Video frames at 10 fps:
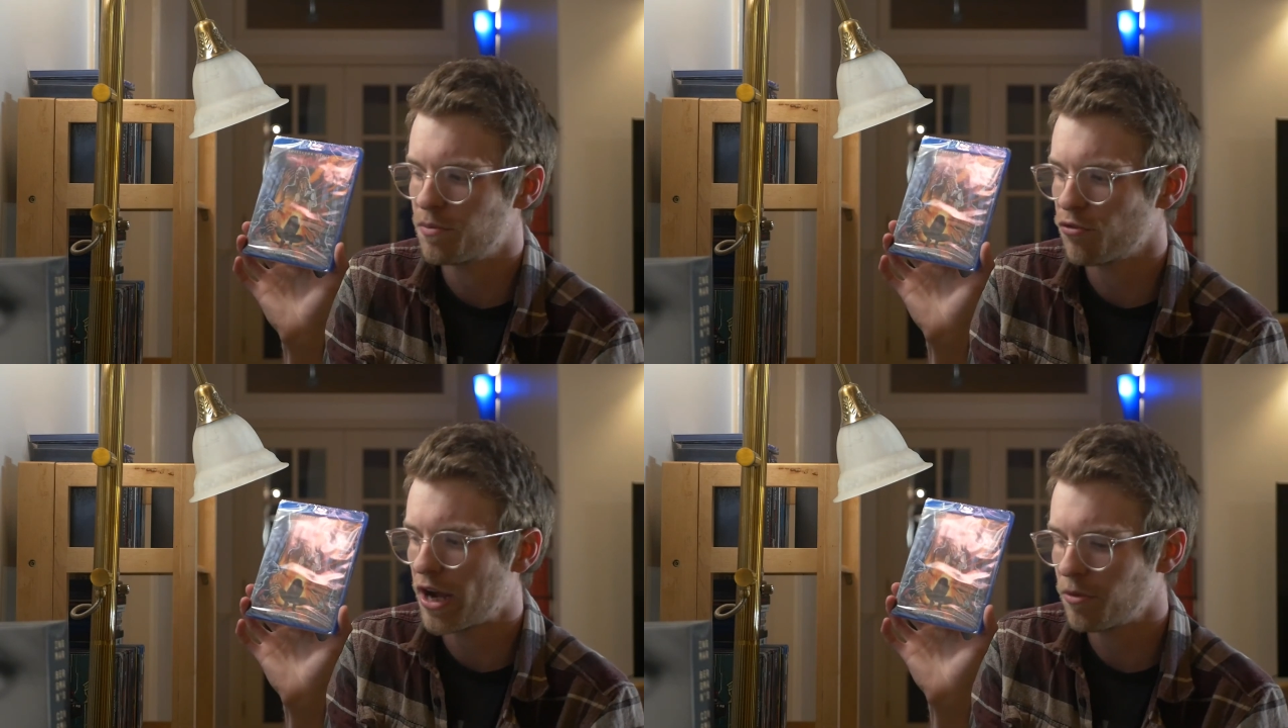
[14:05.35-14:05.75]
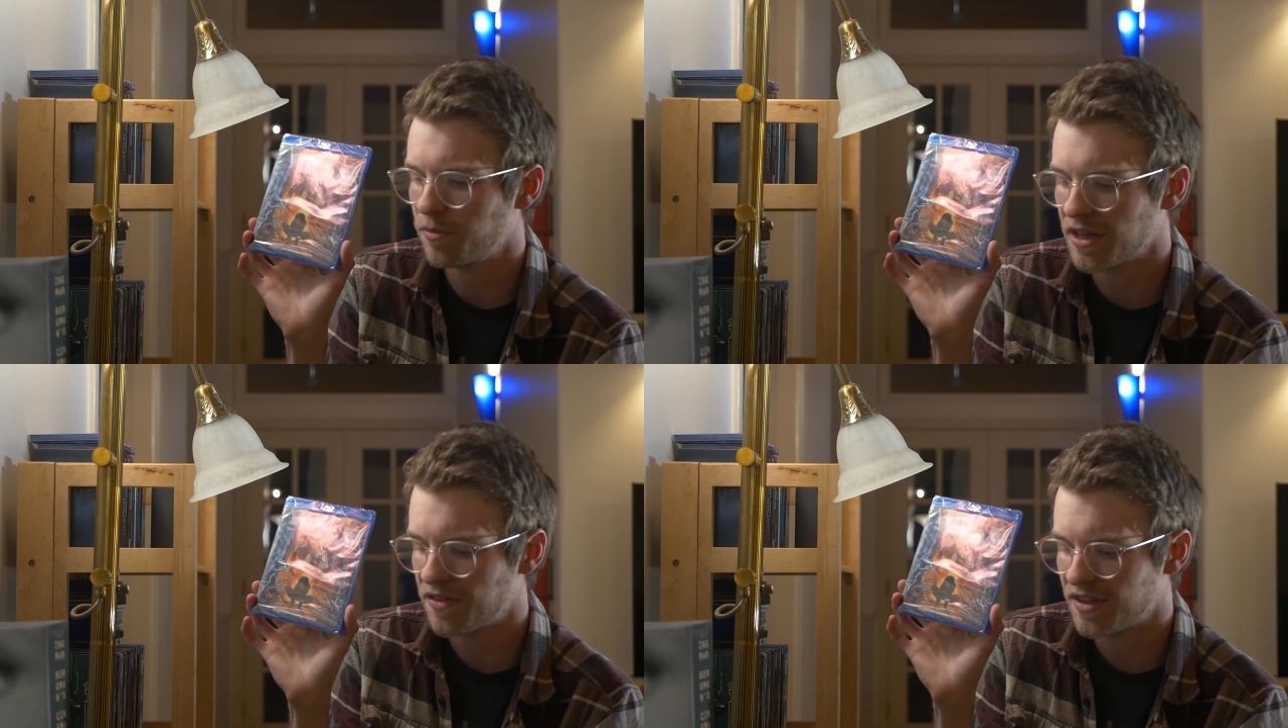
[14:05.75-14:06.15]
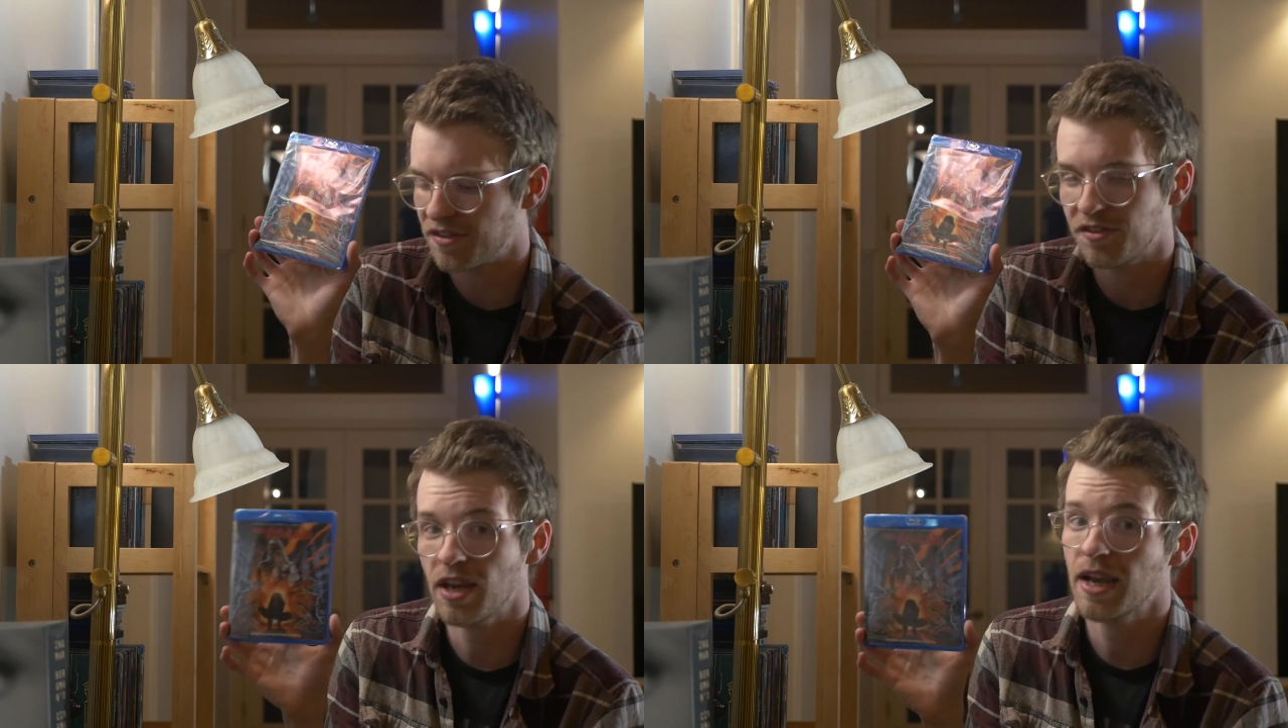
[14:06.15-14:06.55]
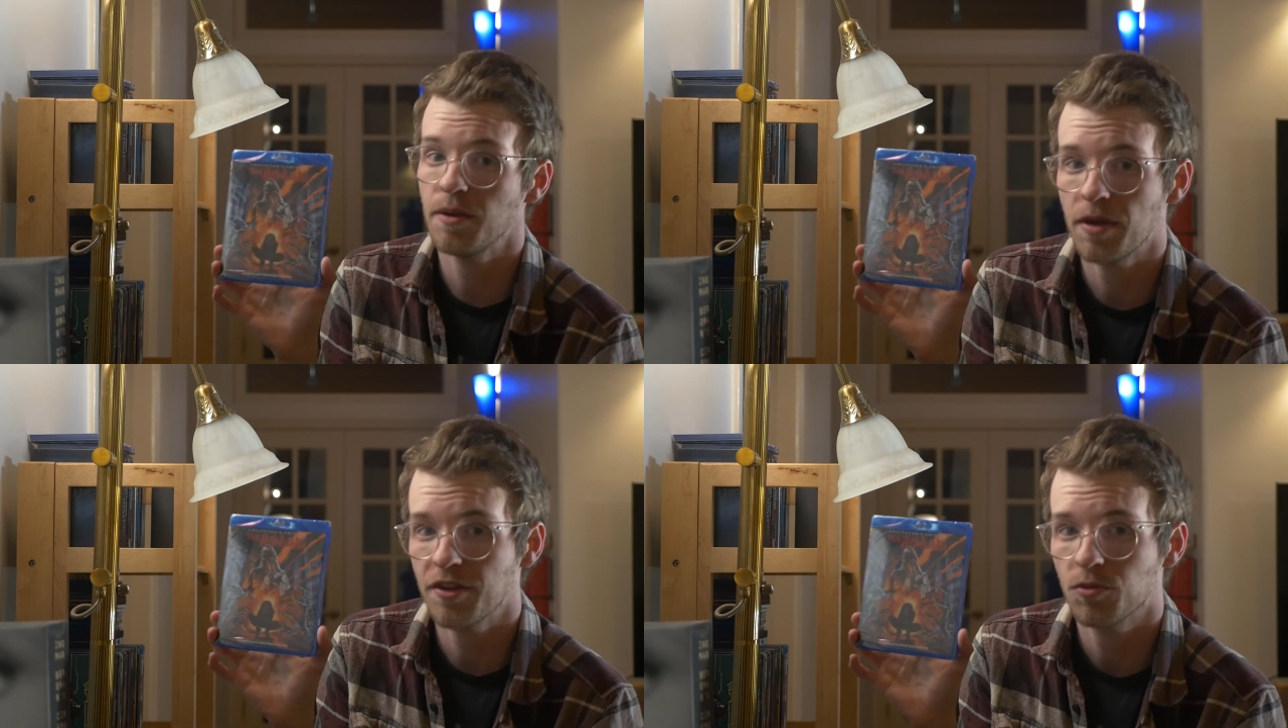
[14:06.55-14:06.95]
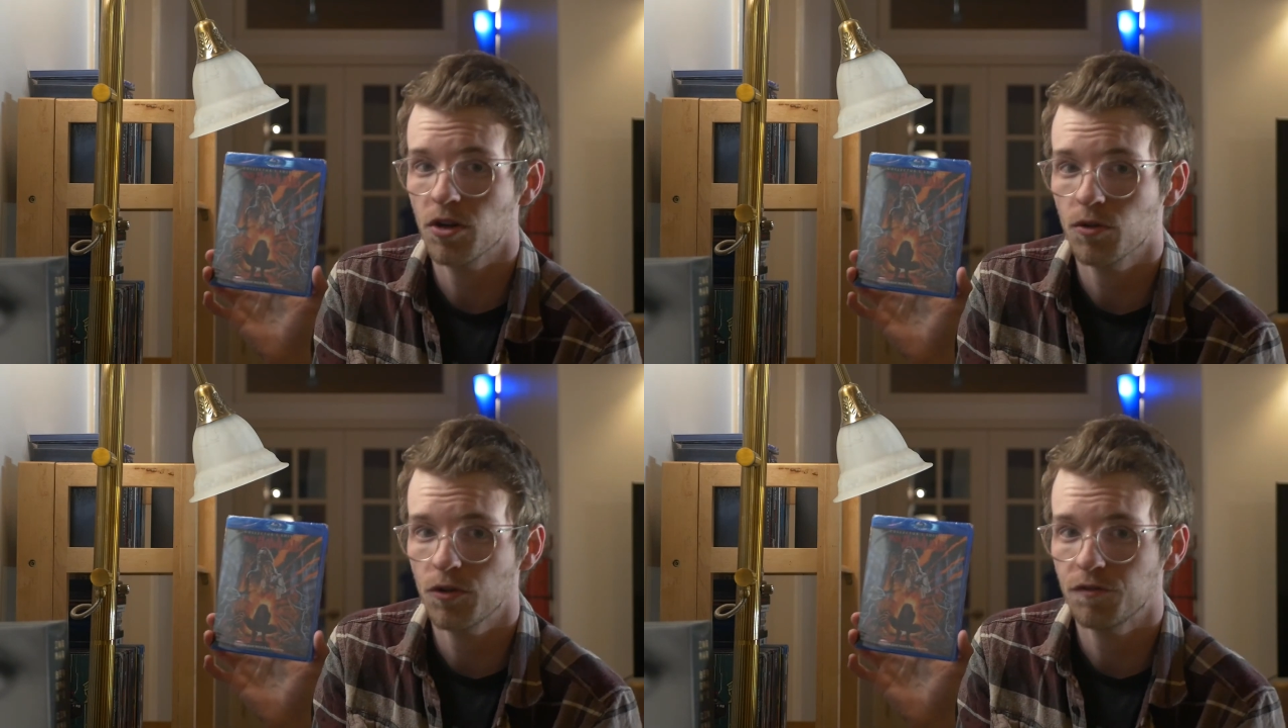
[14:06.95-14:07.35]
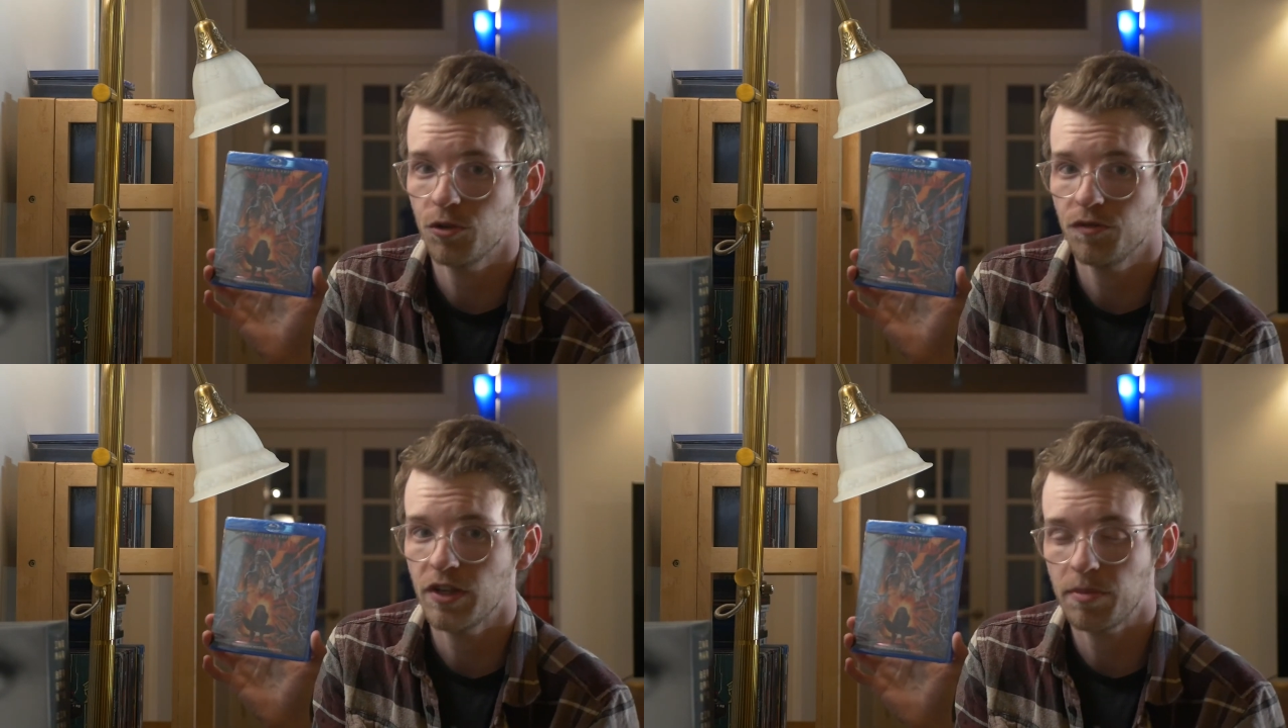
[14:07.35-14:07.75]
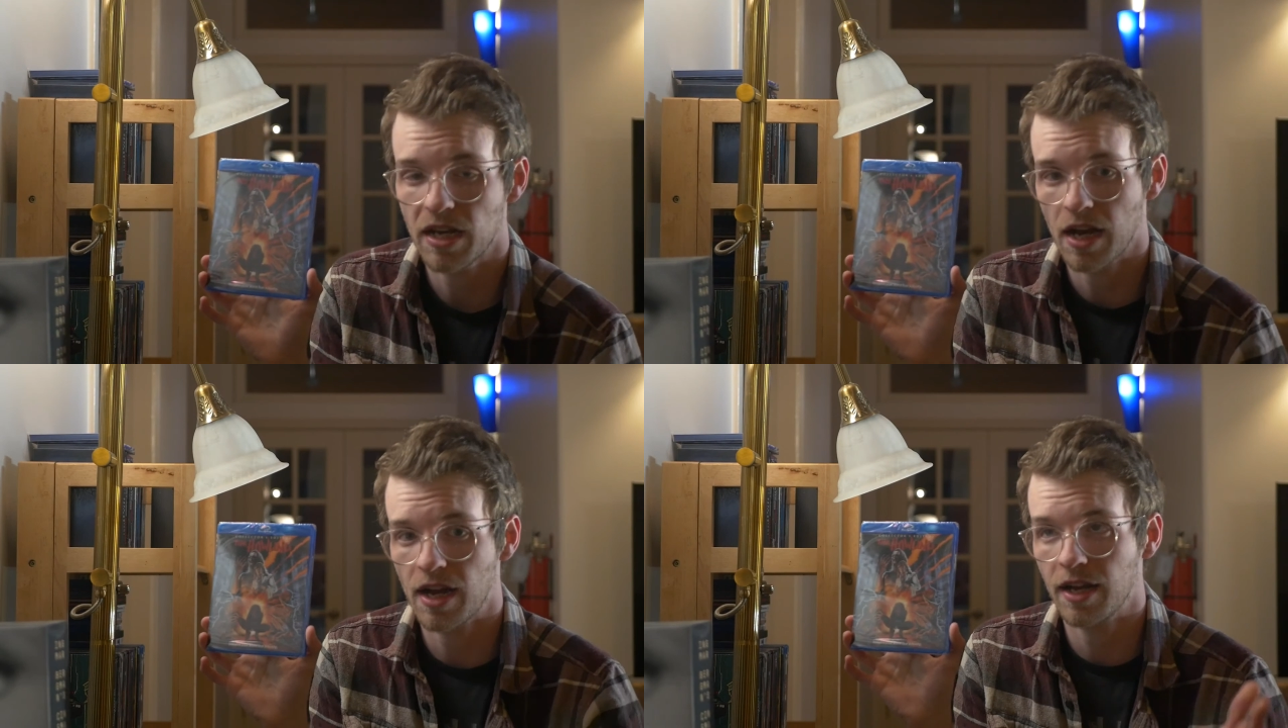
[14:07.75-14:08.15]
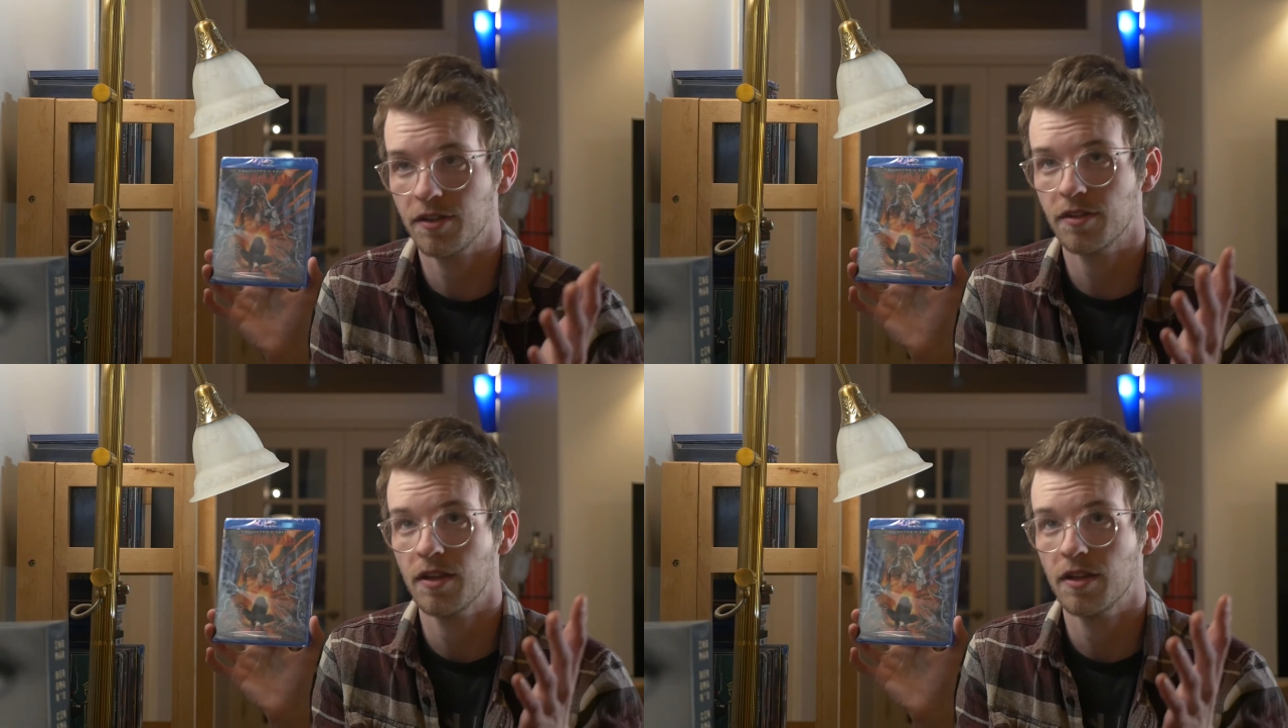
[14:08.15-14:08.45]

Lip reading: probably the second best werewolf movie behind